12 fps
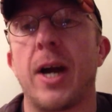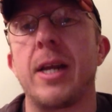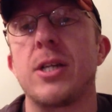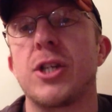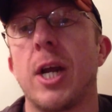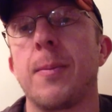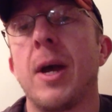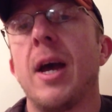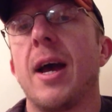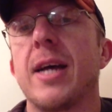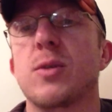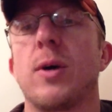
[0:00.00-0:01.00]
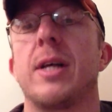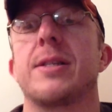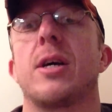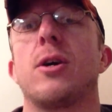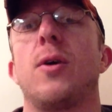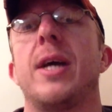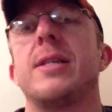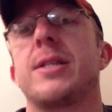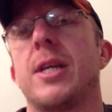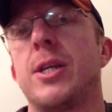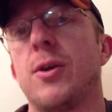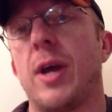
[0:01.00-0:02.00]
in fighting shape, as well as I'll go ahead
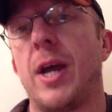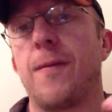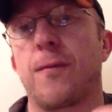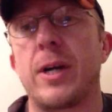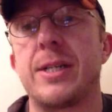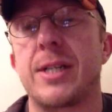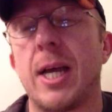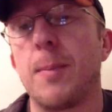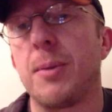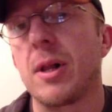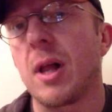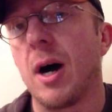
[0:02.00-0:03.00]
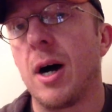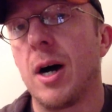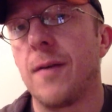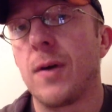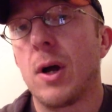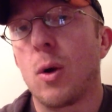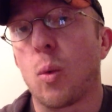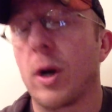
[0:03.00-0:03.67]
and send you a free sample of